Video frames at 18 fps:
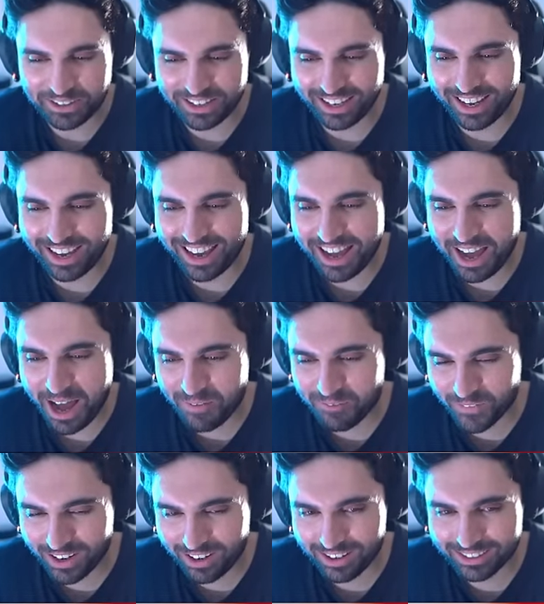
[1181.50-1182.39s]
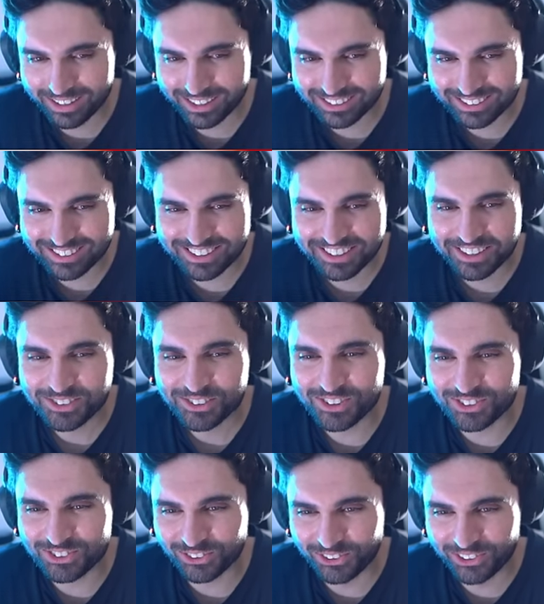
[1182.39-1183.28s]
Okay, I'm honest.
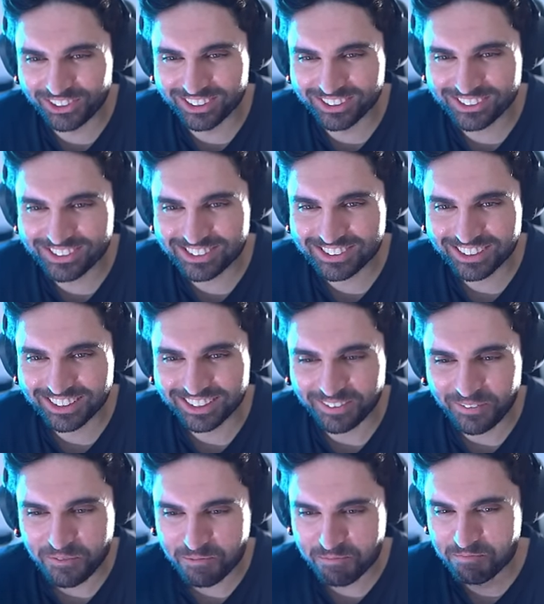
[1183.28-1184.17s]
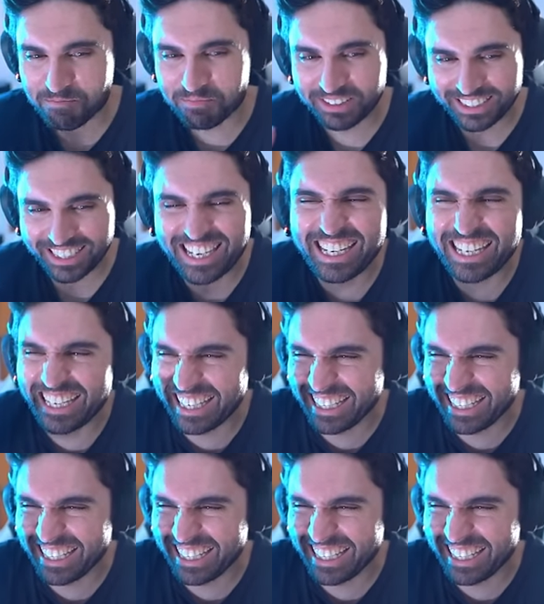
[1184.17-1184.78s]
Source, me.